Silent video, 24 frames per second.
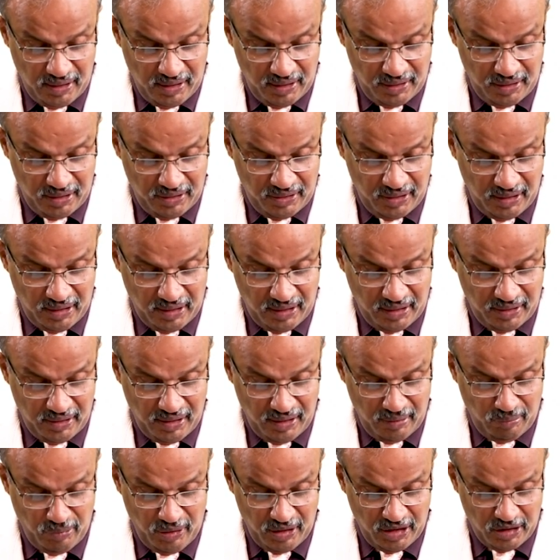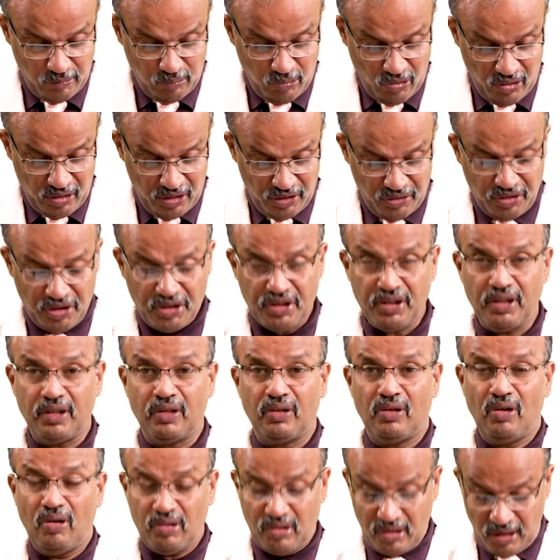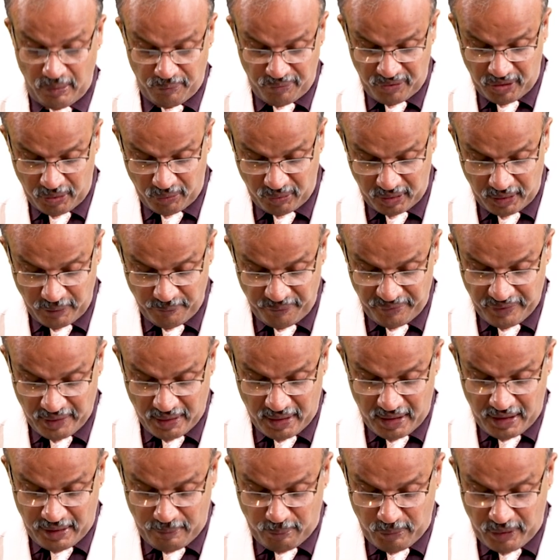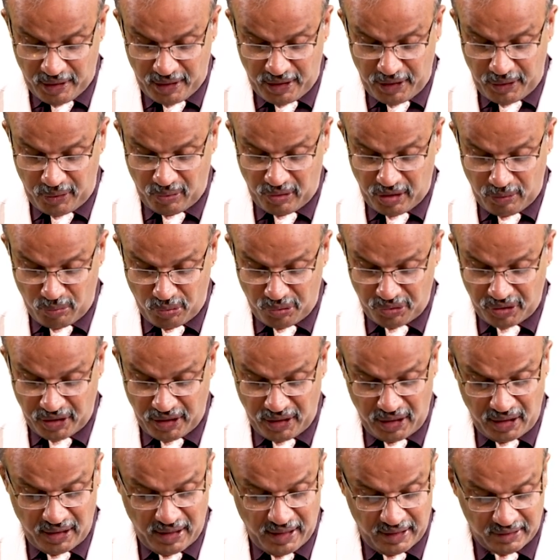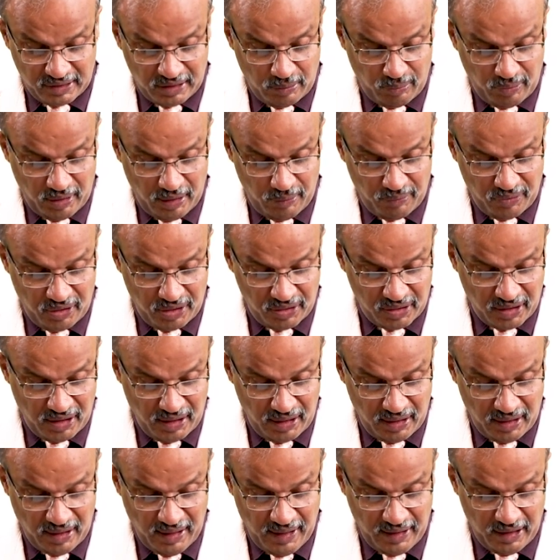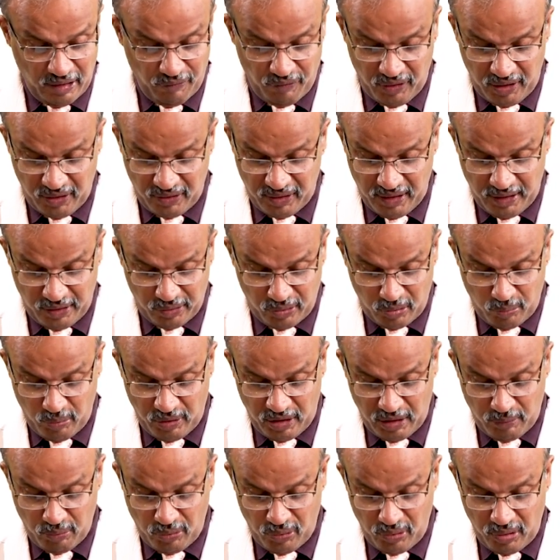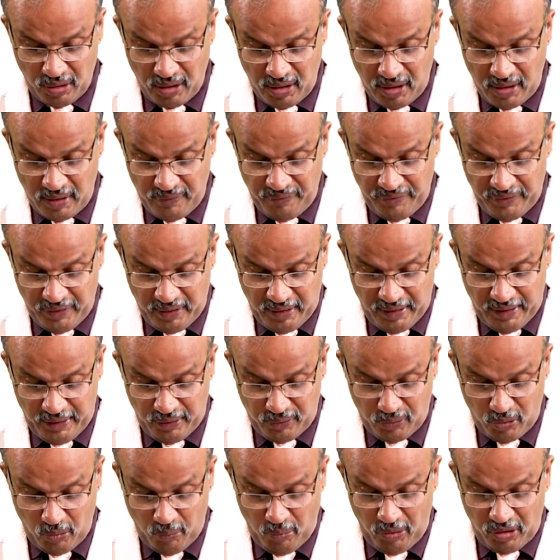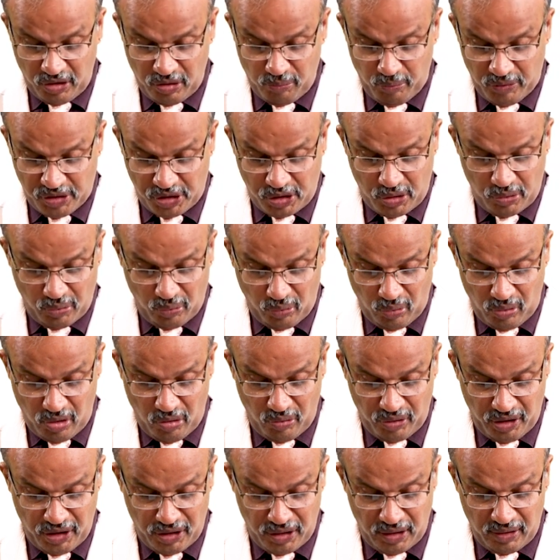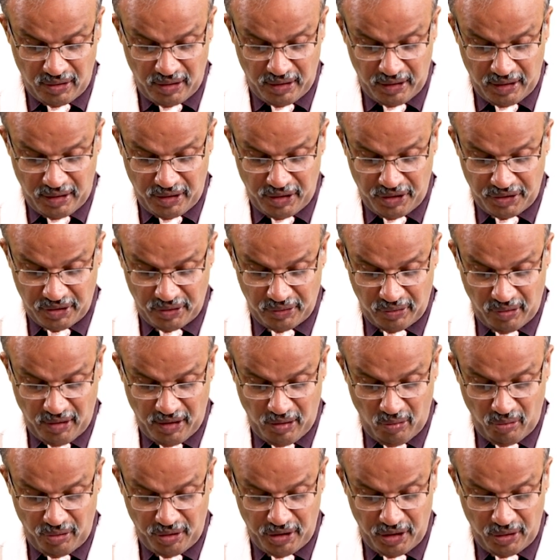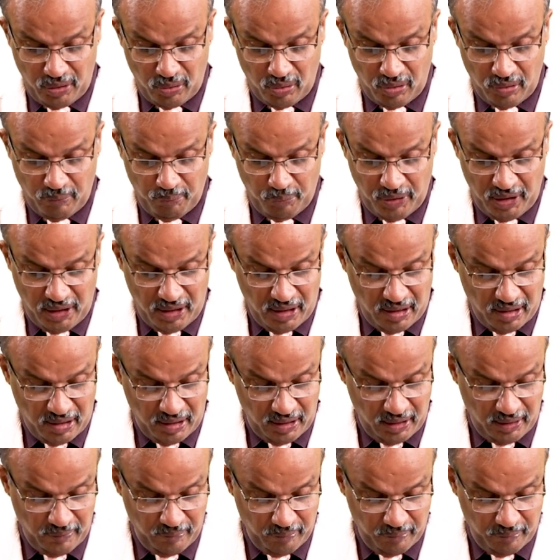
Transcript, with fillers: in this area, then make a small incision, clot comes out may need to remove skin tag sometimes. The skin tag, if it is there, should be removed. And so botanist must rule out internal conditions. So I already told PR